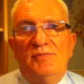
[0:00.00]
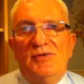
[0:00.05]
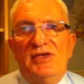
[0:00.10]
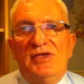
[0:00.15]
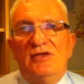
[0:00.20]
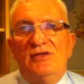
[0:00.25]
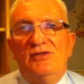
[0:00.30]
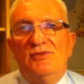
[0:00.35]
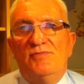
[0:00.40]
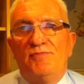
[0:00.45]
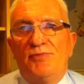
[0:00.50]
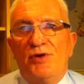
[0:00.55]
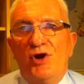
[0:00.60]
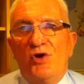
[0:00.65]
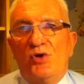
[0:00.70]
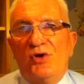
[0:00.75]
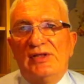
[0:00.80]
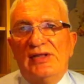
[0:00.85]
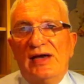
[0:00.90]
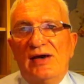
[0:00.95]
be
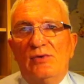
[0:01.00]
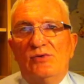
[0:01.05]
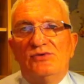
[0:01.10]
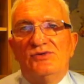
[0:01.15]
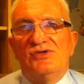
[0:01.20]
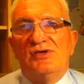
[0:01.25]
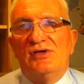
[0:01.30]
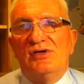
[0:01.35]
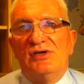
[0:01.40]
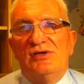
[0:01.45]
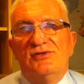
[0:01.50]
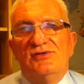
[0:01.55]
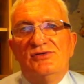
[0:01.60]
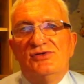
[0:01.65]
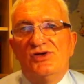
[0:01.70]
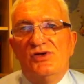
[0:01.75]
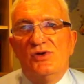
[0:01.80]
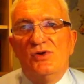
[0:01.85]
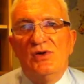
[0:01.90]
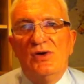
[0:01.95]
broken out
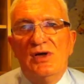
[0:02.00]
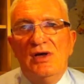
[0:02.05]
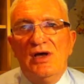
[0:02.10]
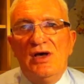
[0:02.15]
into